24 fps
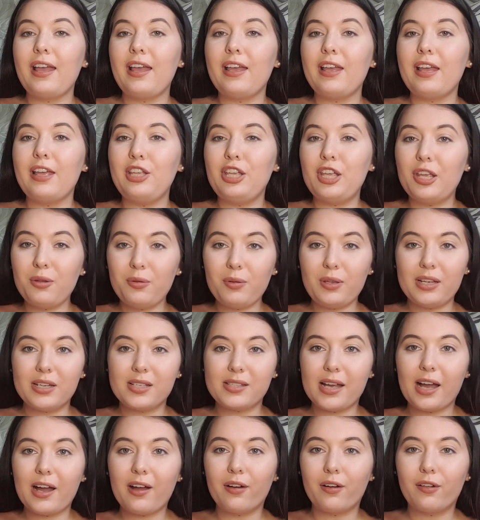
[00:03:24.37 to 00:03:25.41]
you
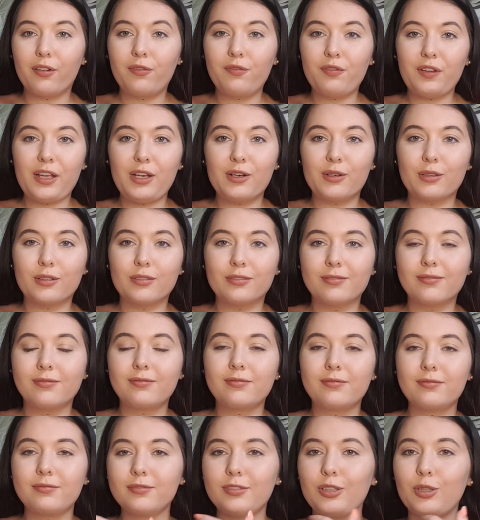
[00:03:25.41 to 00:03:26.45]
yourself feel
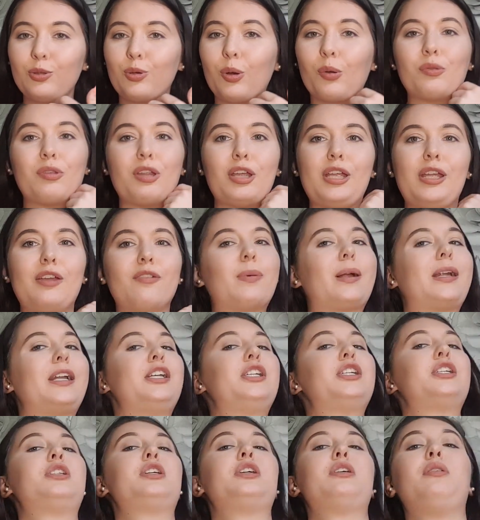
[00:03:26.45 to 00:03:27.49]
good that you've managed
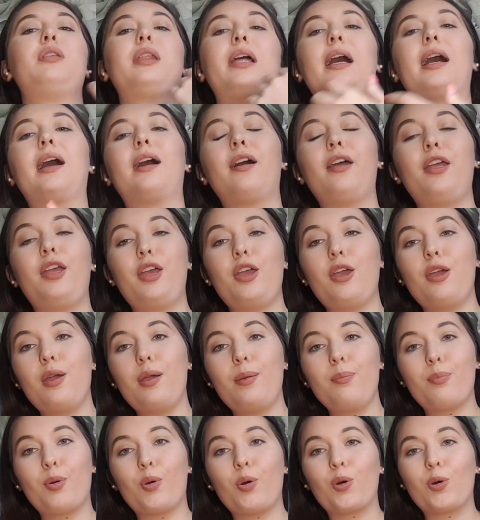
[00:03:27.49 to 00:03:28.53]
to do that.
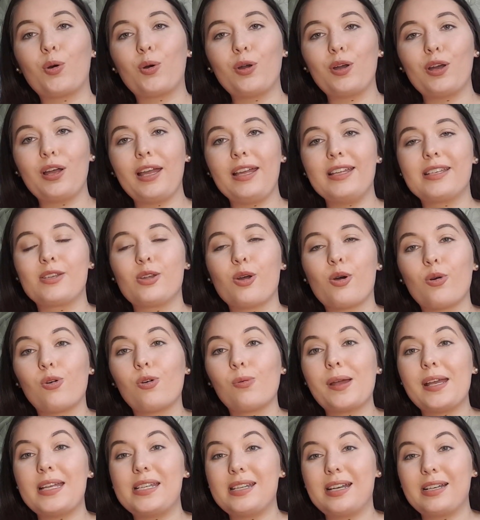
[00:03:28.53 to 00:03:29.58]
But it's not
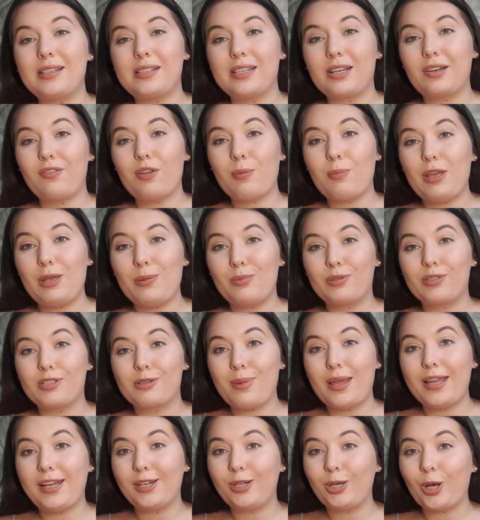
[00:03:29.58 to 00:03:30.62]
always necessary for people to
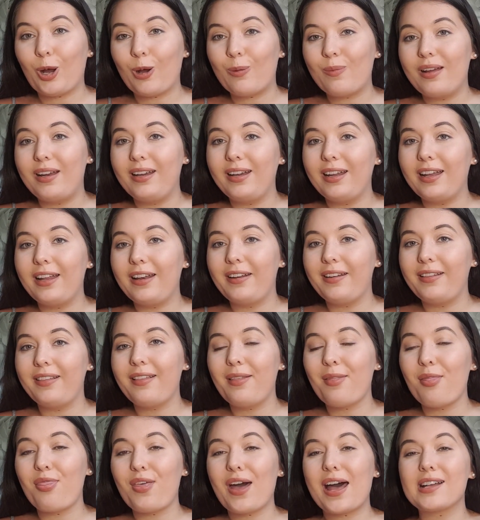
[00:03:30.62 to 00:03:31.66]
make a comment, and
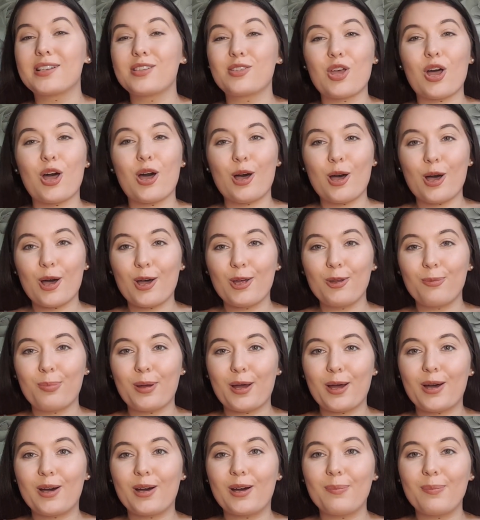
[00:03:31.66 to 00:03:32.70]
that's the hard
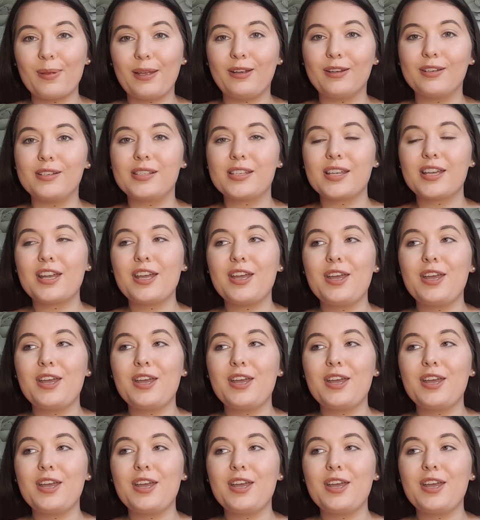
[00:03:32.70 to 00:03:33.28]
part, because